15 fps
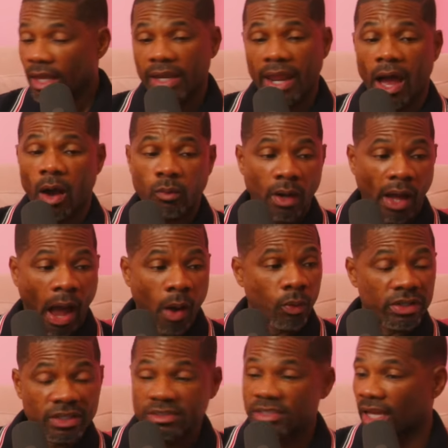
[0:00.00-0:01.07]
Now, I
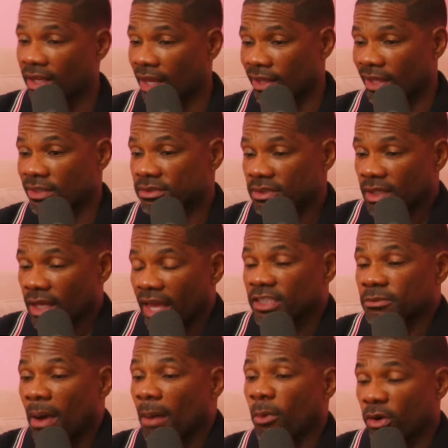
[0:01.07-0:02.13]
wanted to,
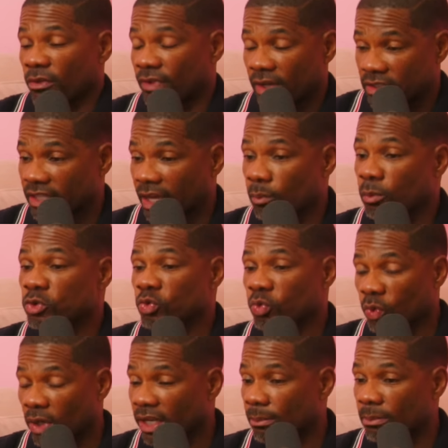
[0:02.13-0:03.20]
is my motive and intent was
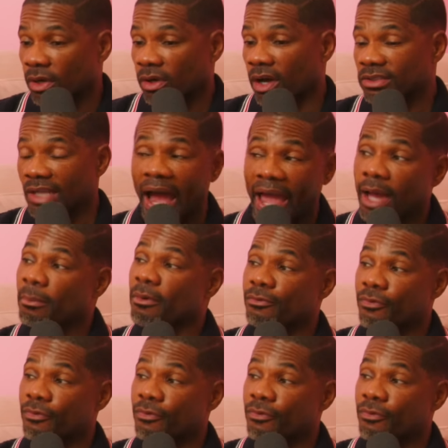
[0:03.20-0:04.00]
really because I am a